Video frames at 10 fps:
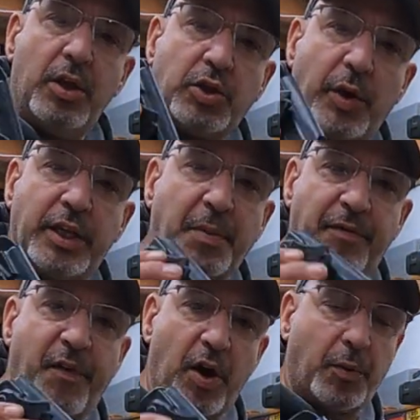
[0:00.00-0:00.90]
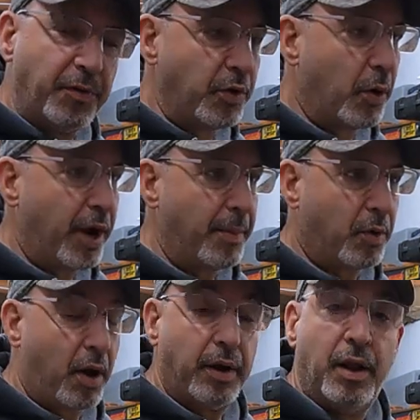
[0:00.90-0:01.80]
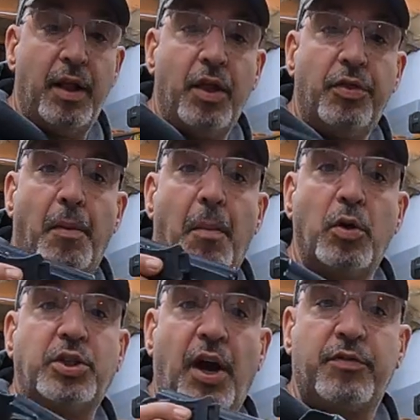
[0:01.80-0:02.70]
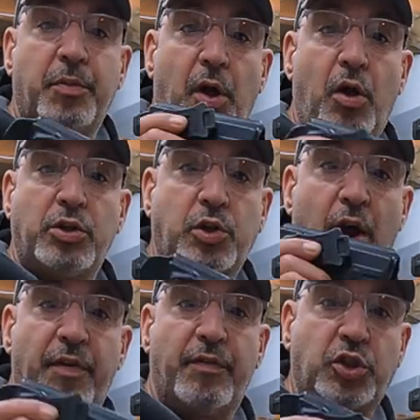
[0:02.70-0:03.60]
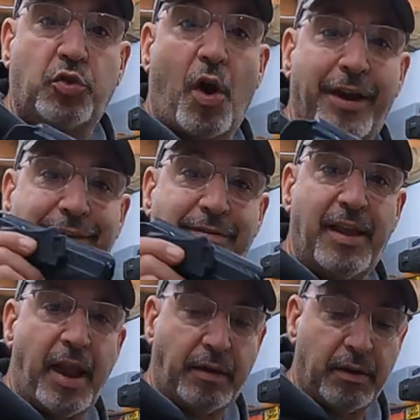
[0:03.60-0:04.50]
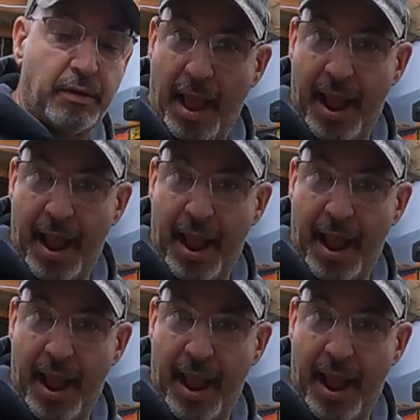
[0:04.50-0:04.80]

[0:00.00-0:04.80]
So here's my final review on Amberide. The most comfortable holster I've ever tried to date.